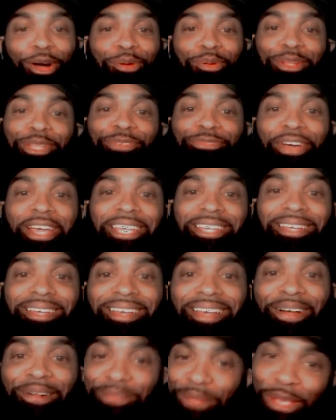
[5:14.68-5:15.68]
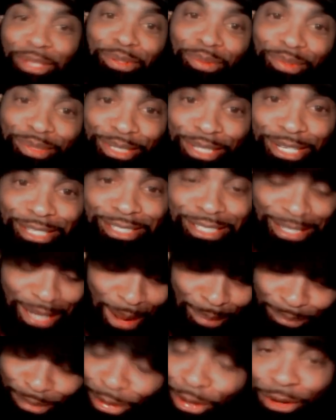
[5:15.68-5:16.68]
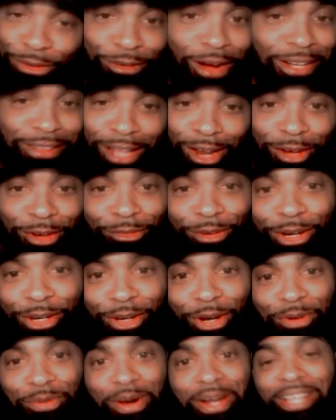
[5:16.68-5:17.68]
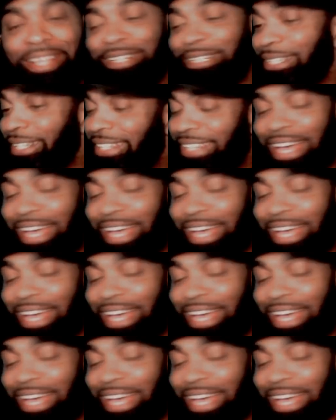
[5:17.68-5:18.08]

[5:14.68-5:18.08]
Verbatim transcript: don't want the fight. That's what it is. See, that proves right there you really don't want it.